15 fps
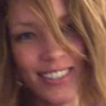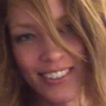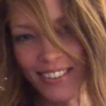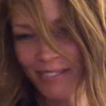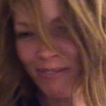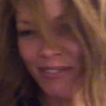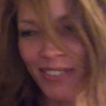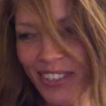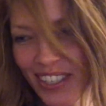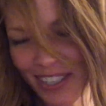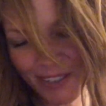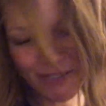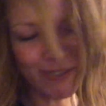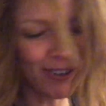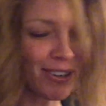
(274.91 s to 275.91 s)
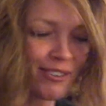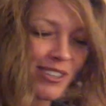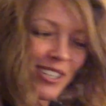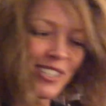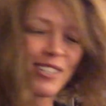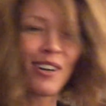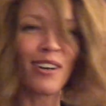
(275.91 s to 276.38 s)
I'm looking forward
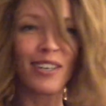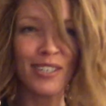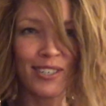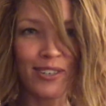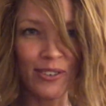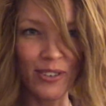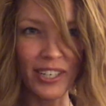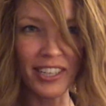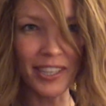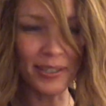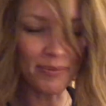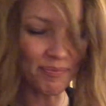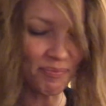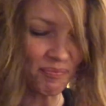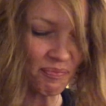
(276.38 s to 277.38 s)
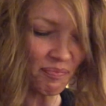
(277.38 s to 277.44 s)
to starting to read them.